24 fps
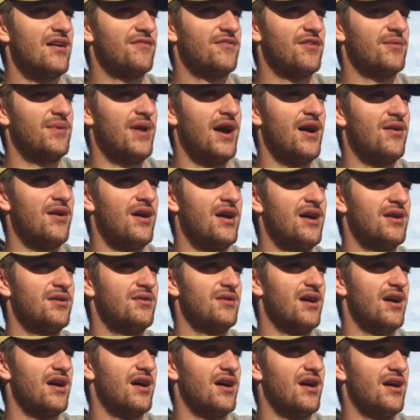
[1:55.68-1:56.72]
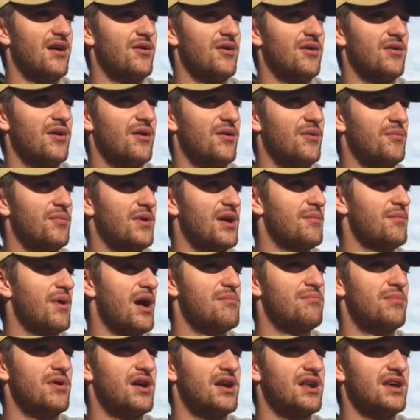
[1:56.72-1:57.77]
from now on, uh, me and my
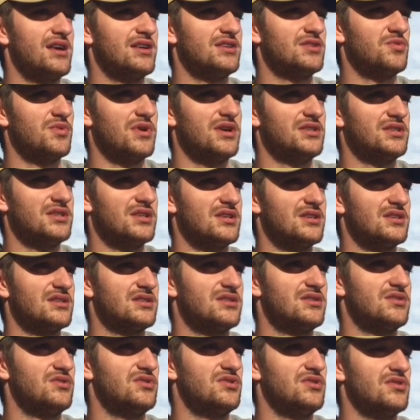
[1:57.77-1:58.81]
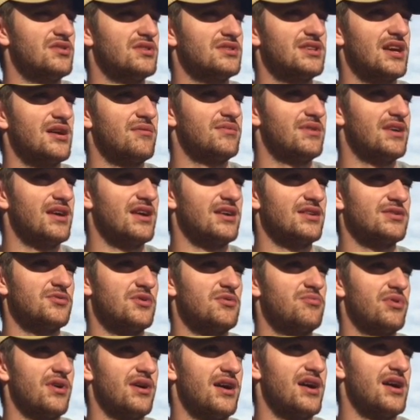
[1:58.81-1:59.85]
buddies, we just do the same things. We
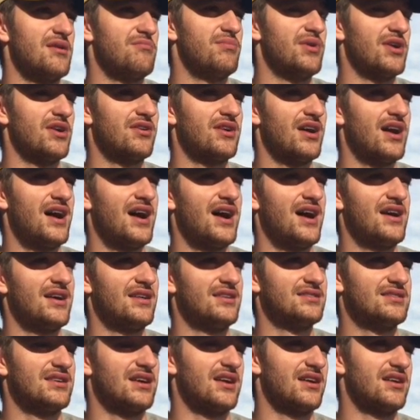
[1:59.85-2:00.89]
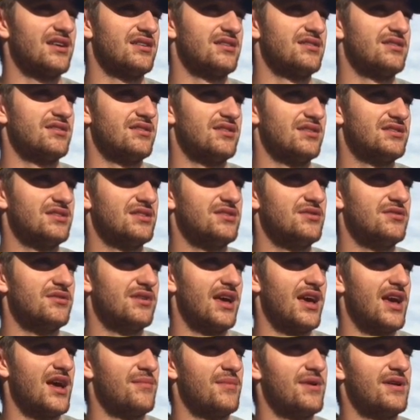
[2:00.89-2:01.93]
play beer die. It's like a it's a new
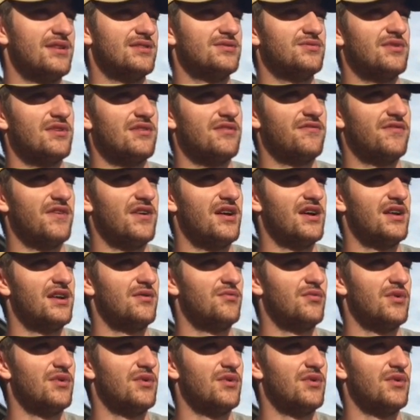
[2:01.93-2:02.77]
game and it's really fun.